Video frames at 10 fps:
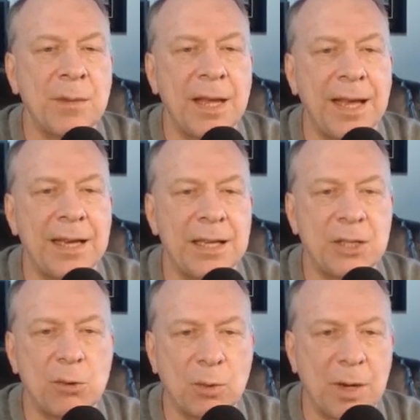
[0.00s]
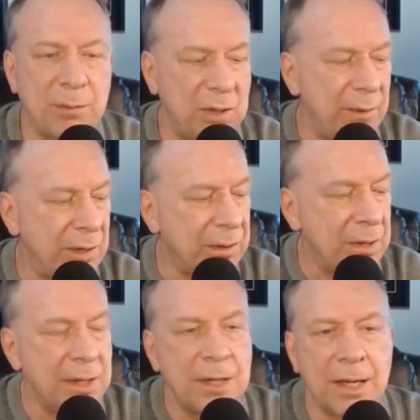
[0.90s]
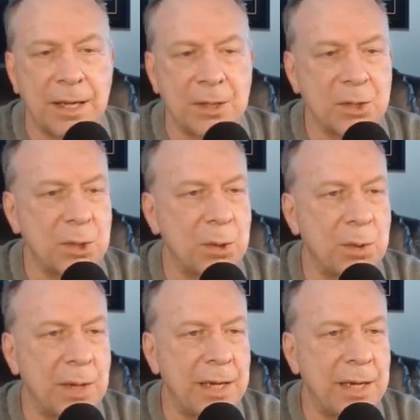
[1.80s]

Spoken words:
and into around Plymouth. And so,